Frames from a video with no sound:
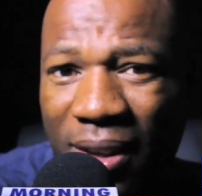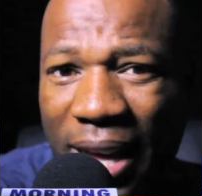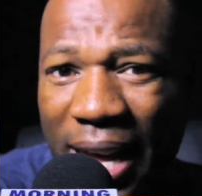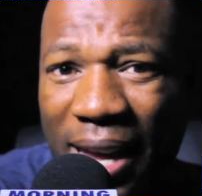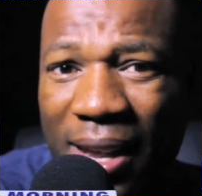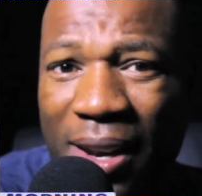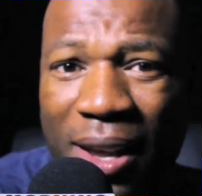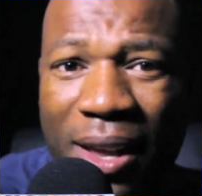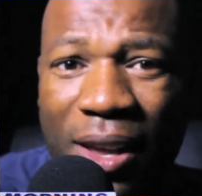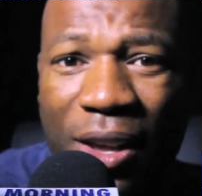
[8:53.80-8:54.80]
And
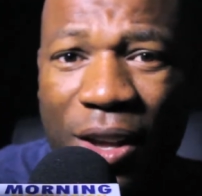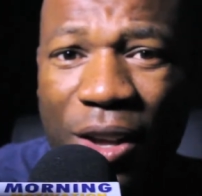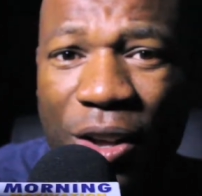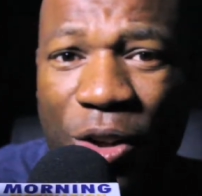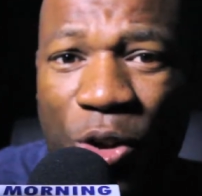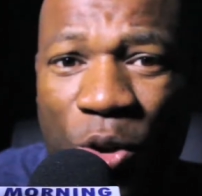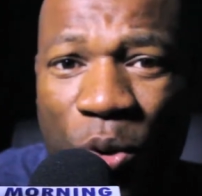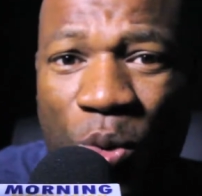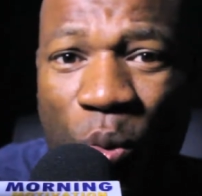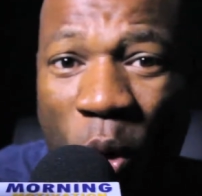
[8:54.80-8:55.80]

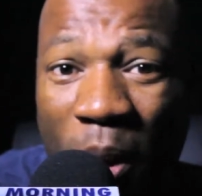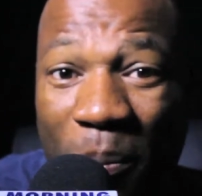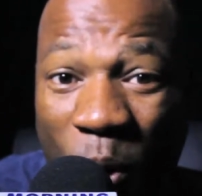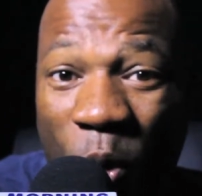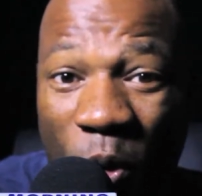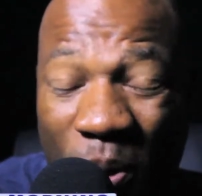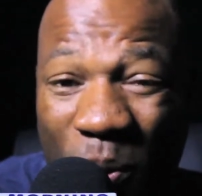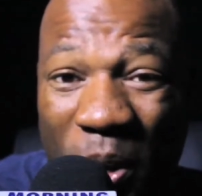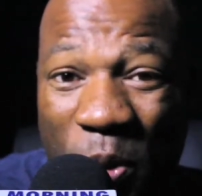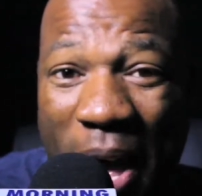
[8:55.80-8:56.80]
you want more than
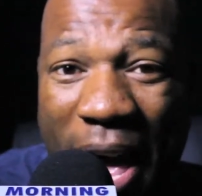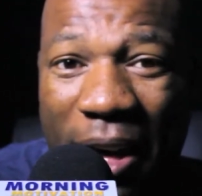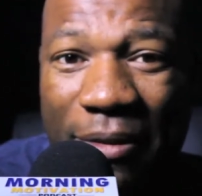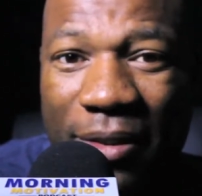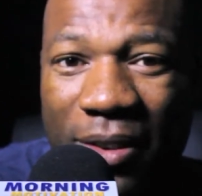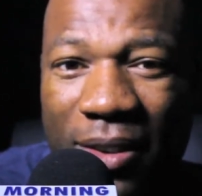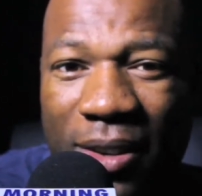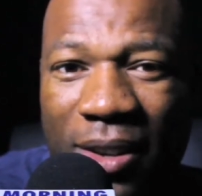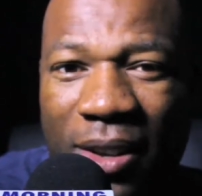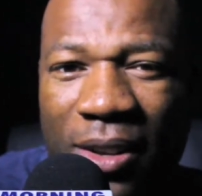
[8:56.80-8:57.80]
what you have.
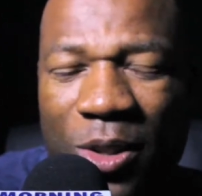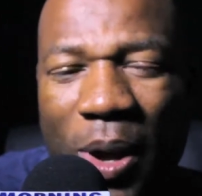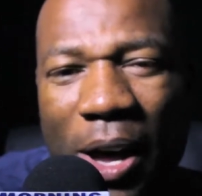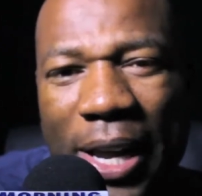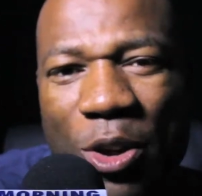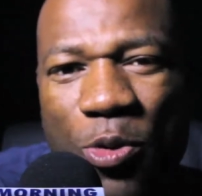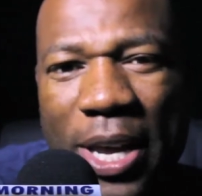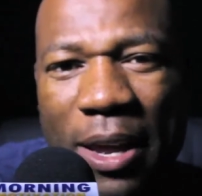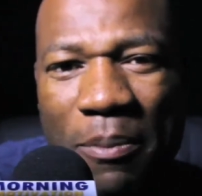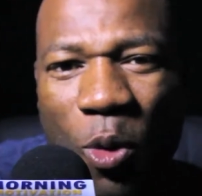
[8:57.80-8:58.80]
So how can you
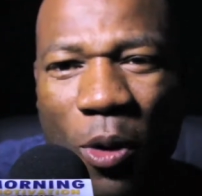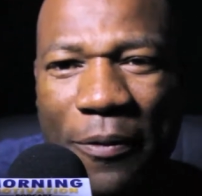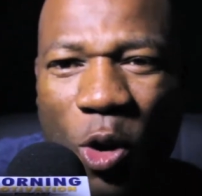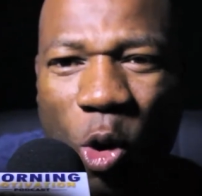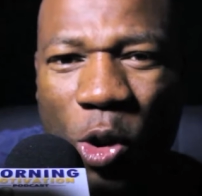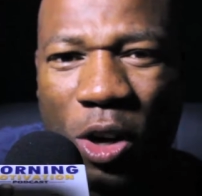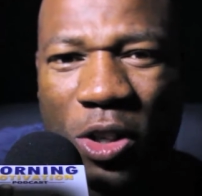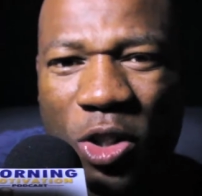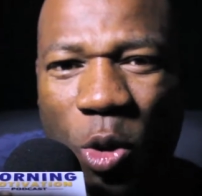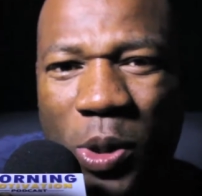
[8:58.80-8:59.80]
get more if you're holding
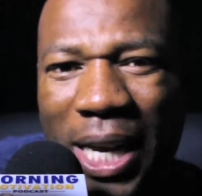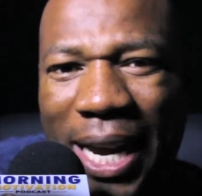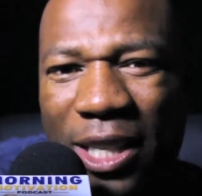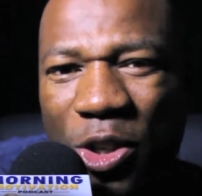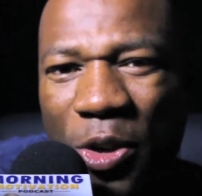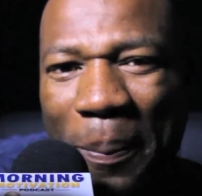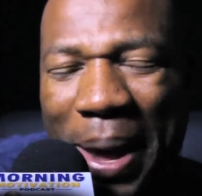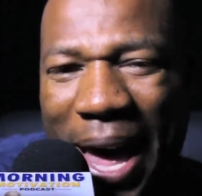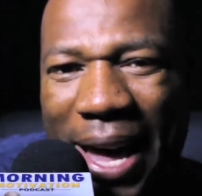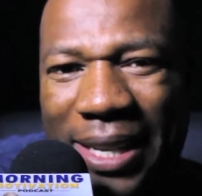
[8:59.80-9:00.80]
on so tight to your
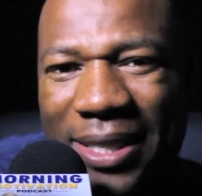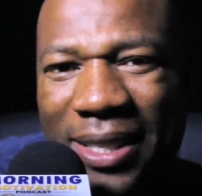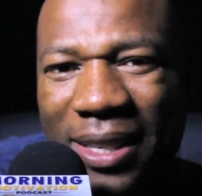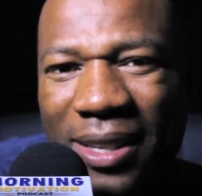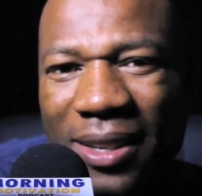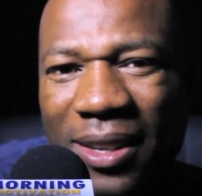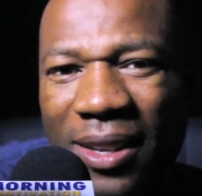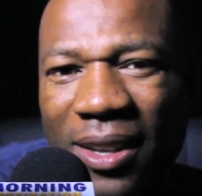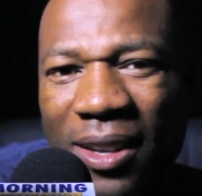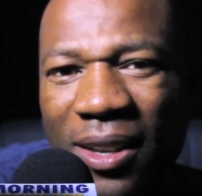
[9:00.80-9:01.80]
past?
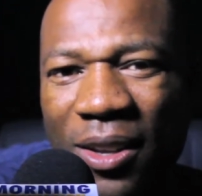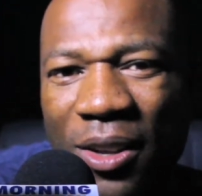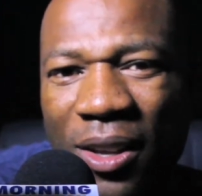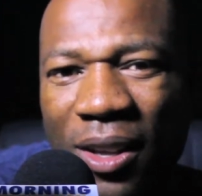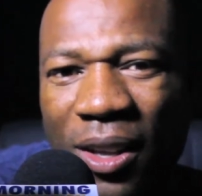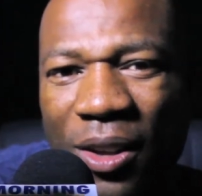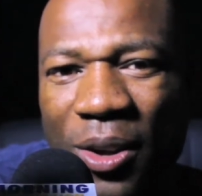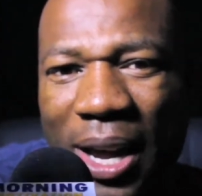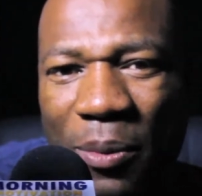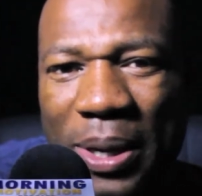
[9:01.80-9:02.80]

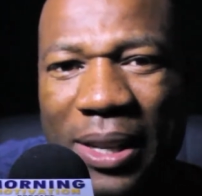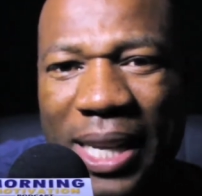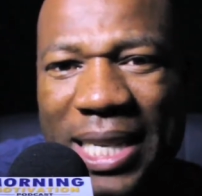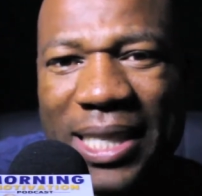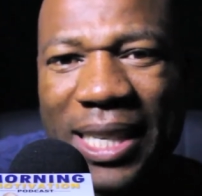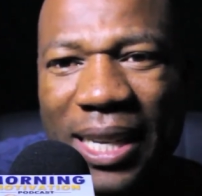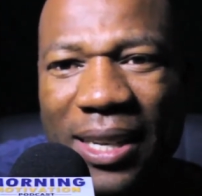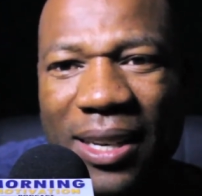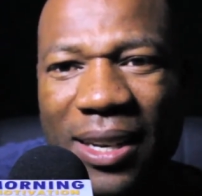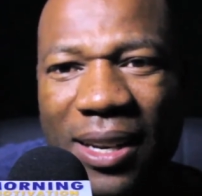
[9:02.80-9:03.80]
You got to release it
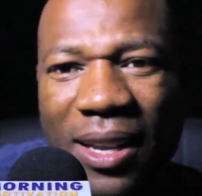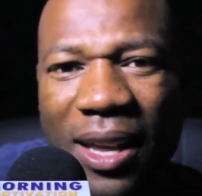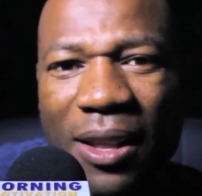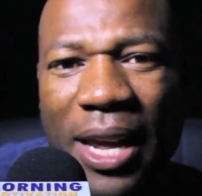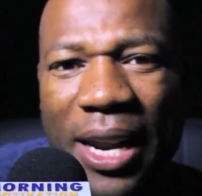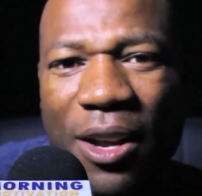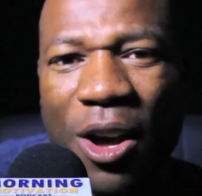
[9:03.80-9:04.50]
and let it